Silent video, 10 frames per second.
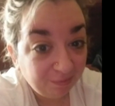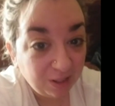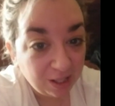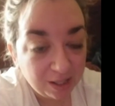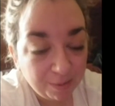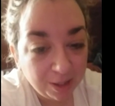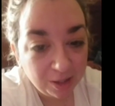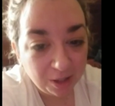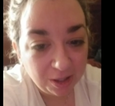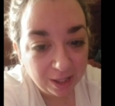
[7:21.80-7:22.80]
just make sure
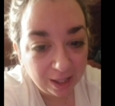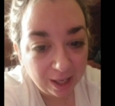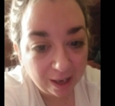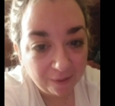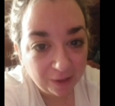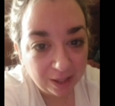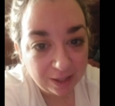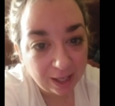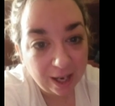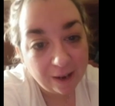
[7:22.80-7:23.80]
you take care of it.
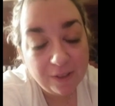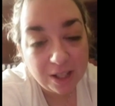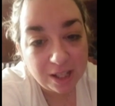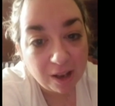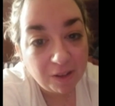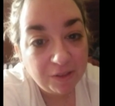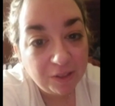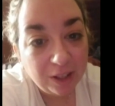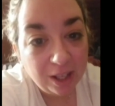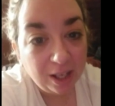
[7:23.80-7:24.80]
Take care of yourself.
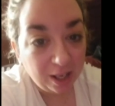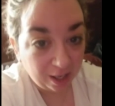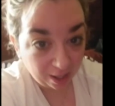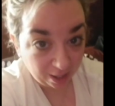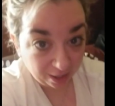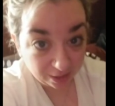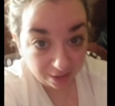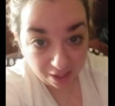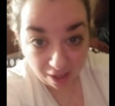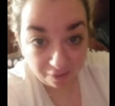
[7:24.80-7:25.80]
And
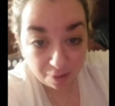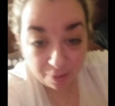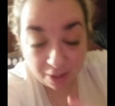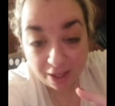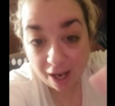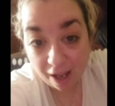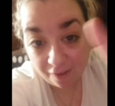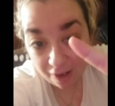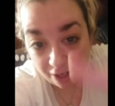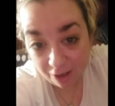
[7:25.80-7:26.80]
everybody have
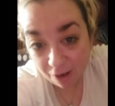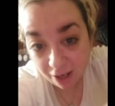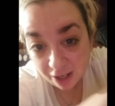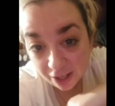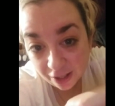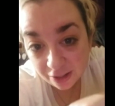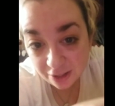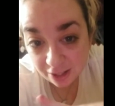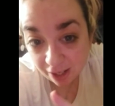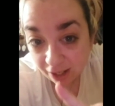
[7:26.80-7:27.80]
a great
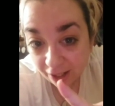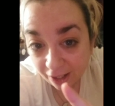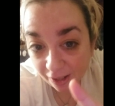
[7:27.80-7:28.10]
day.